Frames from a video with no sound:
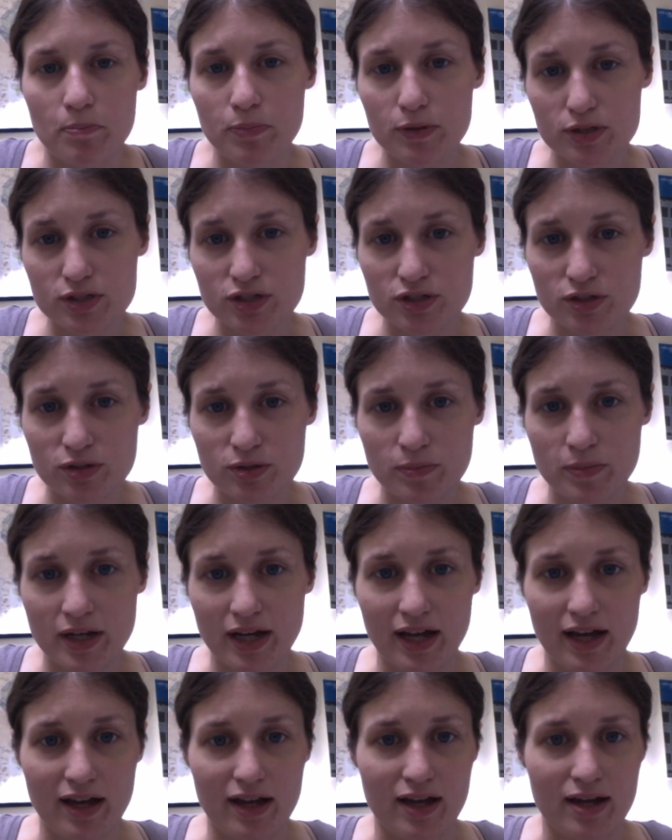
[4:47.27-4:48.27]
BookTube
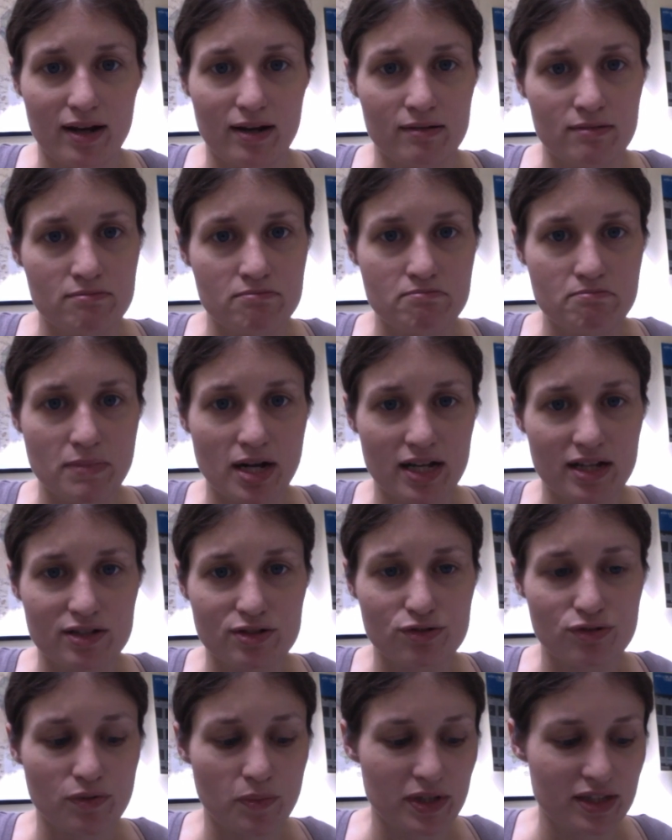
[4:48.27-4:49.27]
and my
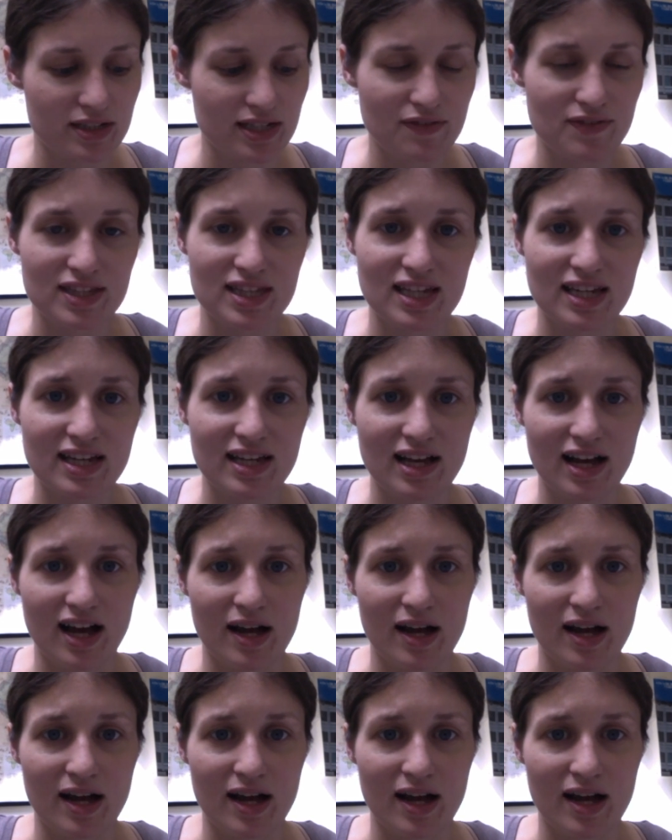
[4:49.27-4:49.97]
history with it and everything,